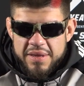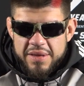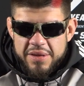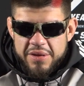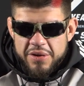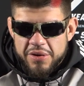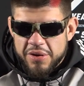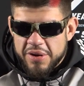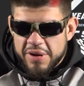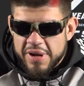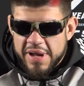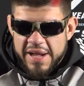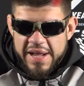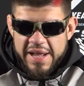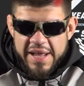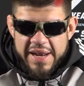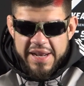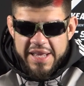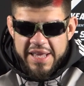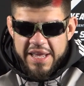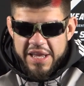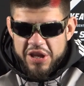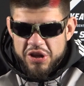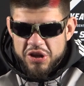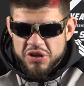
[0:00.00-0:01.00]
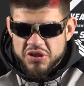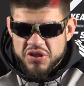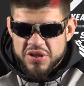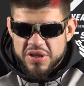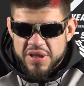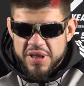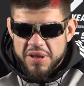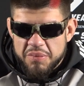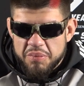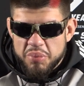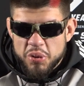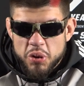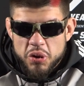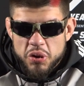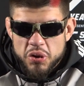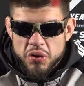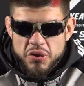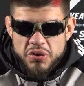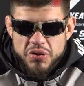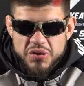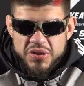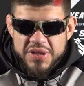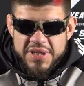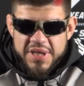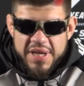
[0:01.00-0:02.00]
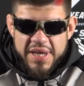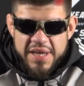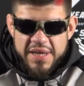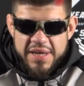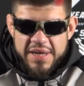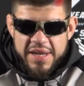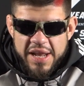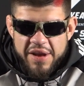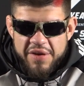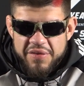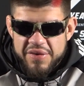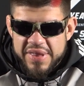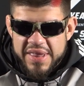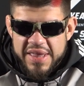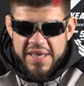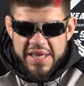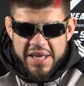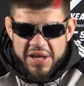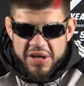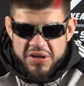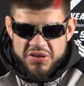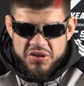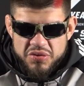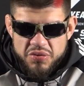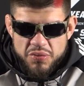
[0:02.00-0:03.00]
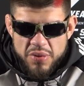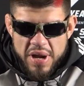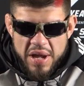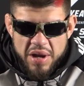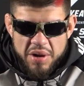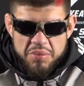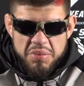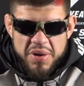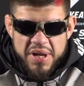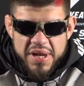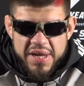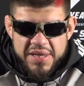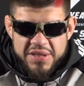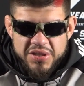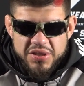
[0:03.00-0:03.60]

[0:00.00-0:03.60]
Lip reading: you know, I had to get used to the boos and everything else around me.